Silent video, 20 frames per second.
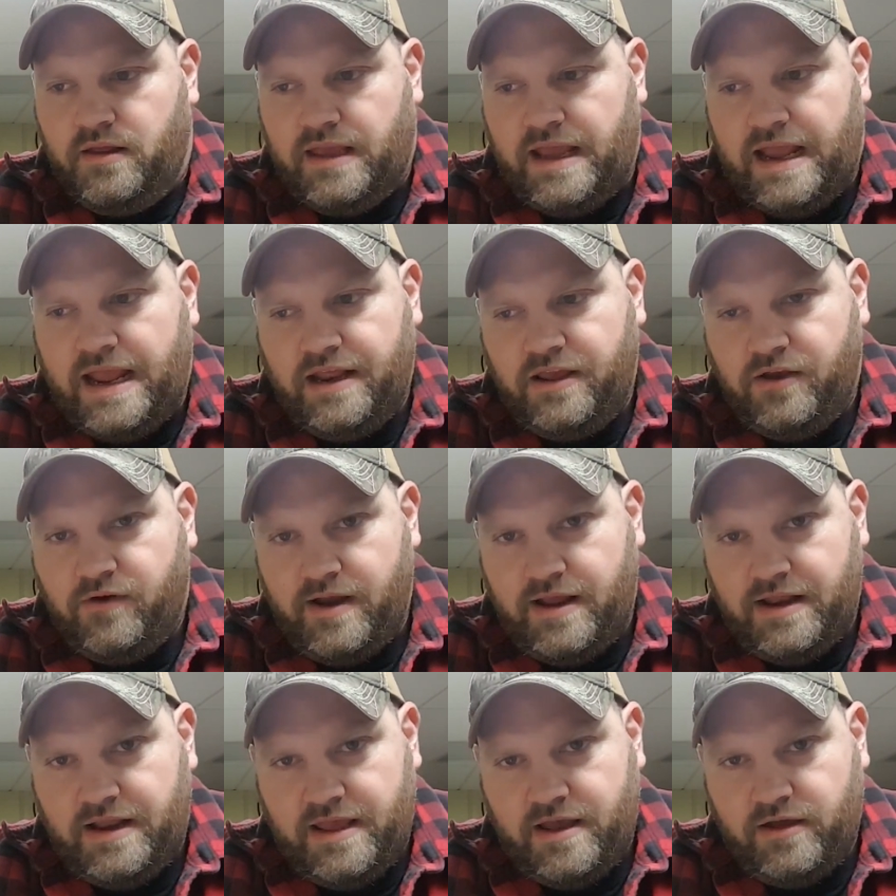80
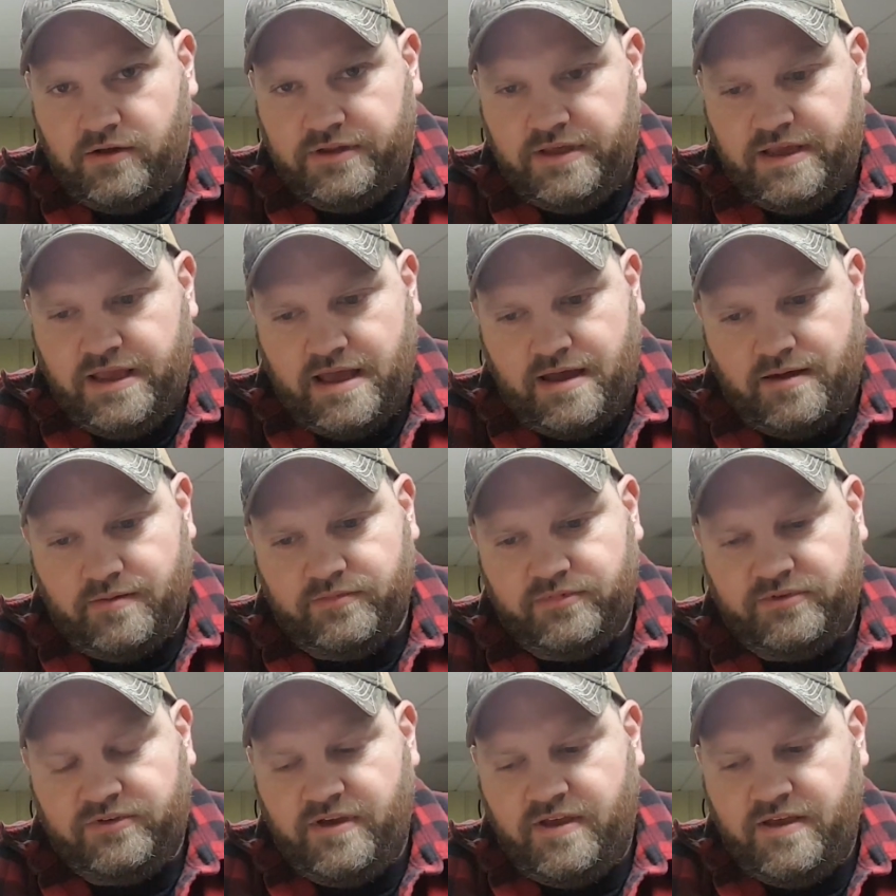grain
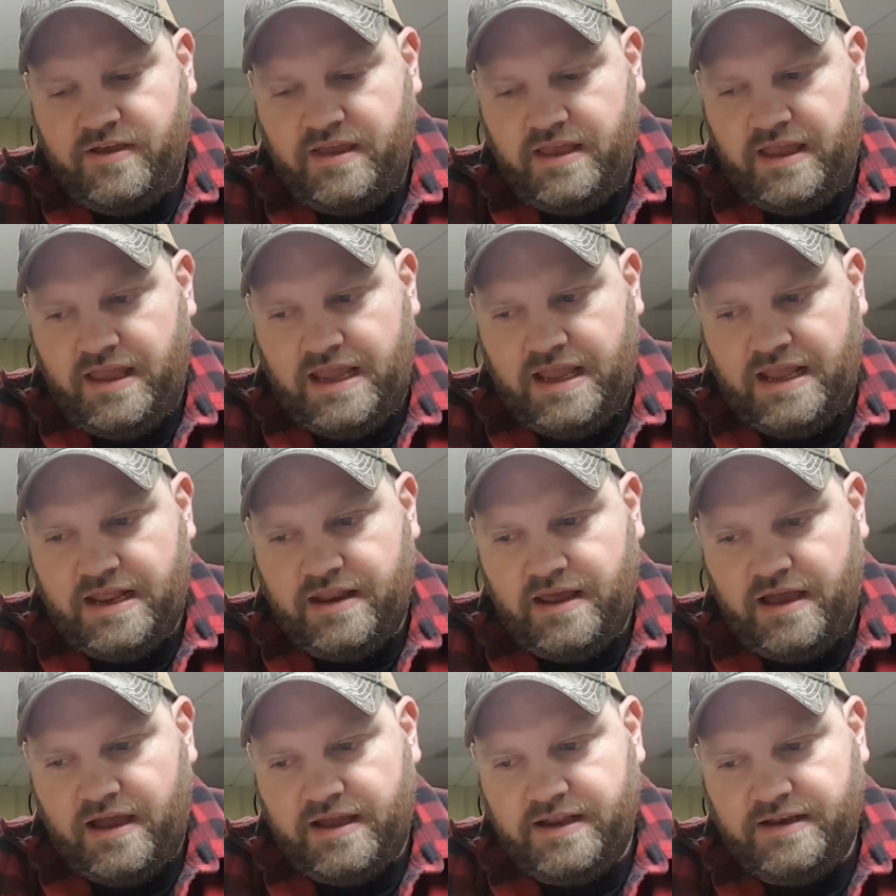ELDMs,
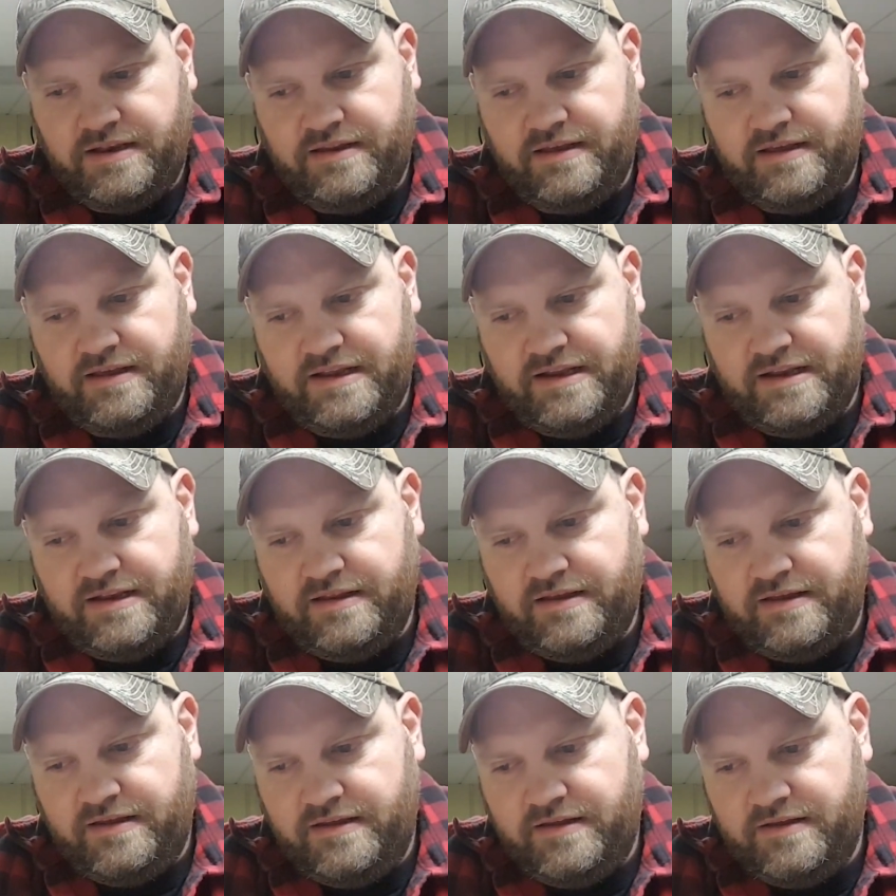and I
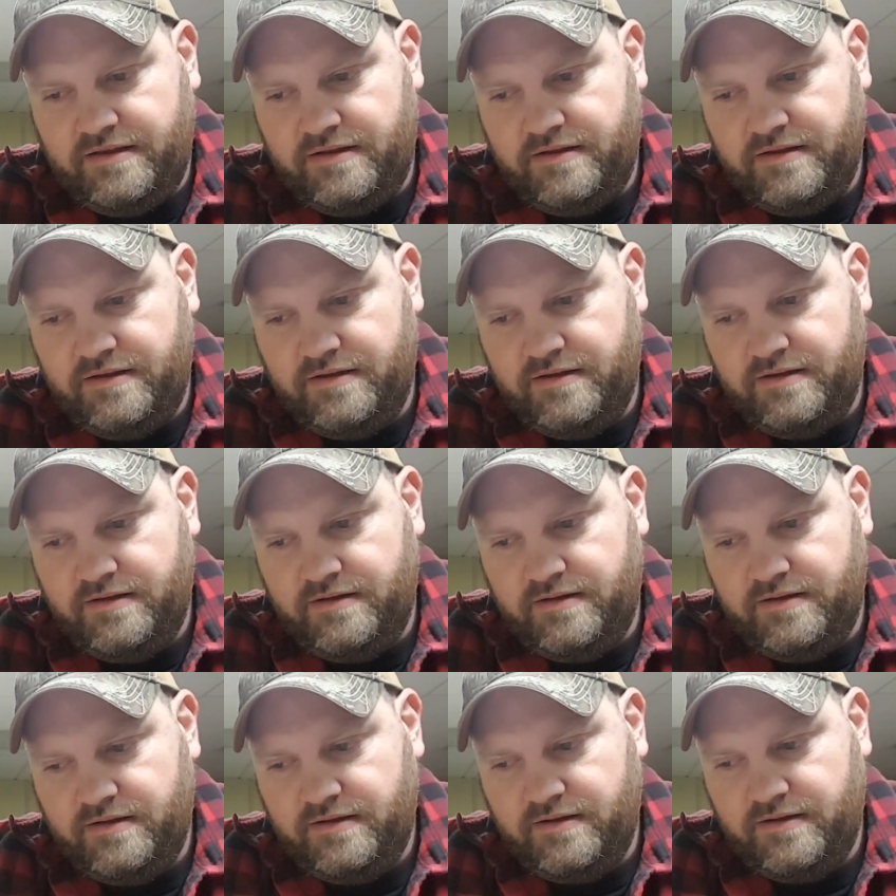did
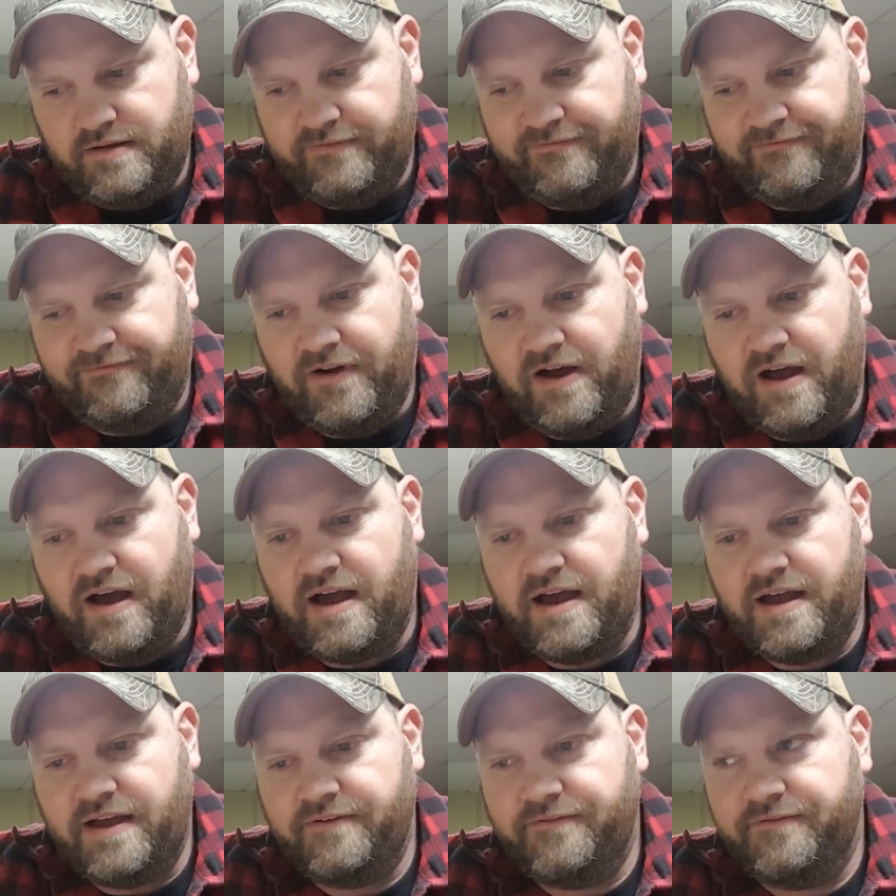
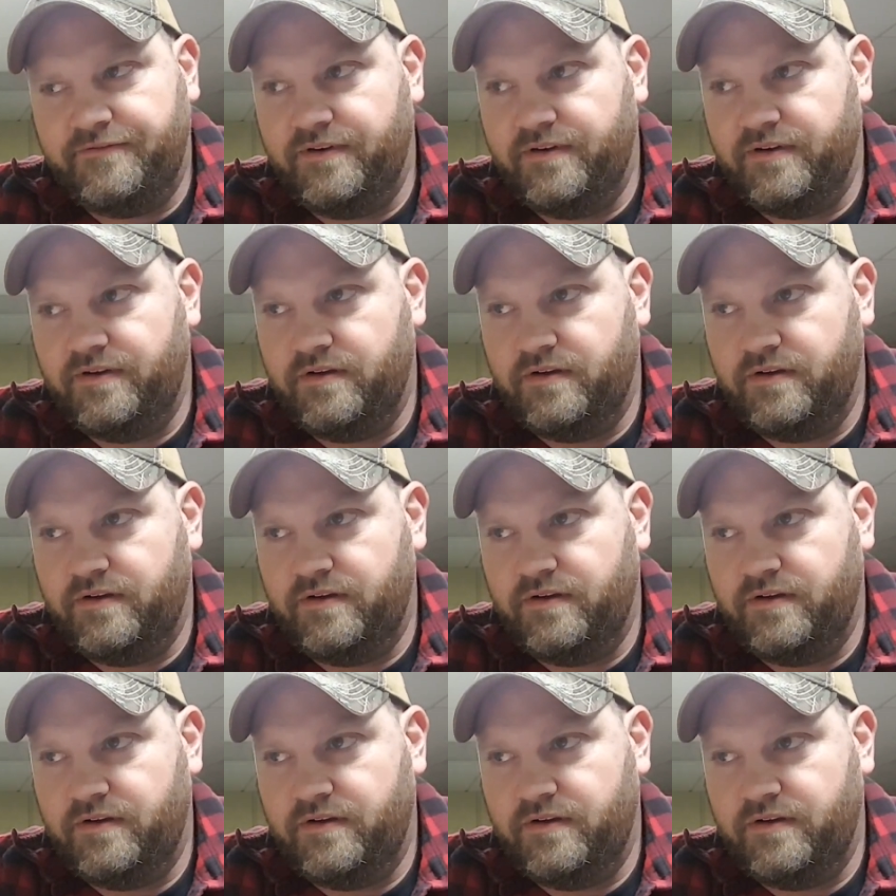5